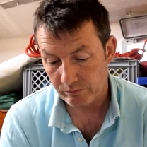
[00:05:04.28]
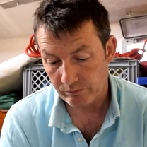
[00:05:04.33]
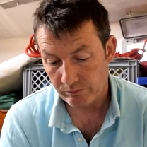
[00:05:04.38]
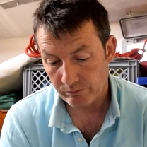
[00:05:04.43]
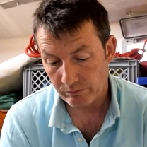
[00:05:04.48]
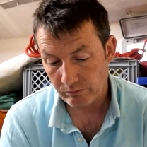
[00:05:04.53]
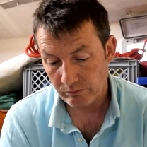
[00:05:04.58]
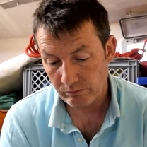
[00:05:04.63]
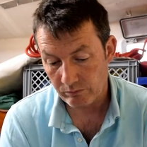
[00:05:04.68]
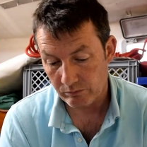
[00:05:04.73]

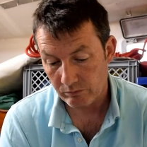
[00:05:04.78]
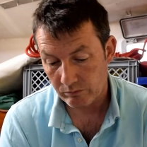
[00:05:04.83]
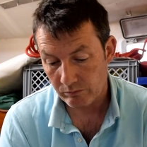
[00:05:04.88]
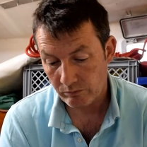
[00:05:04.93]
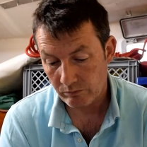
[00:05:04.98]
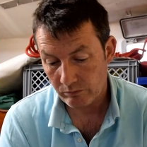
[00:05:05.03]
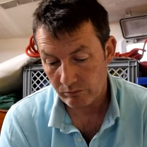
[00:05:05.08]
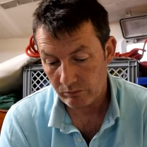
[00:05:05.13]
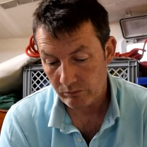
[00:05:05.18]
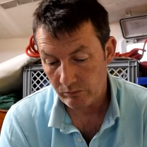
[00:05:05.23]

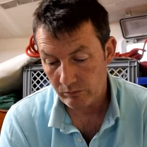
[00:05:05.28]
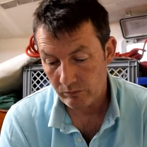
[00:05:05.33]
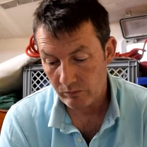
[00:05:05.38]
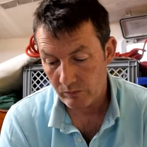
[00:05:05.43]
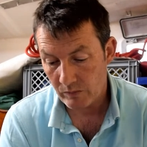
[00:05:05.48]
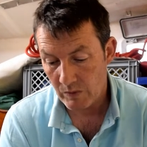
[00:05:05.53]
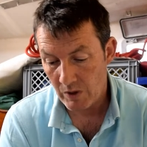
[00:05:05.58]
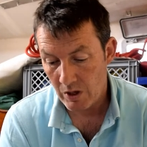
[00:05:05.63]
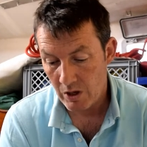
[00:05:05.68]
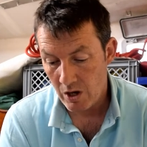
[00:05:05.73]

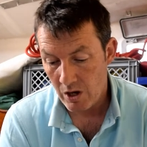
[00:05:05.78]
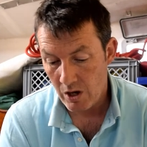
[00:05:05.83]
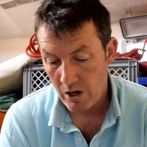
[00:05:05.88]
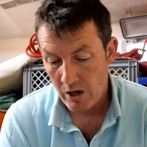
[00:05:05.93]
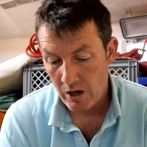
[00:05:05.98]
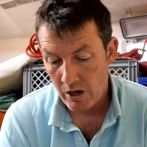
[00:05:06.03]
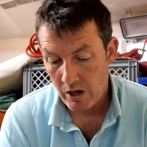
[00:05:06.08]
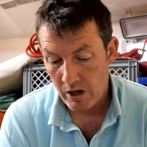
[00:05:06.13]
No one is speaking in this clip.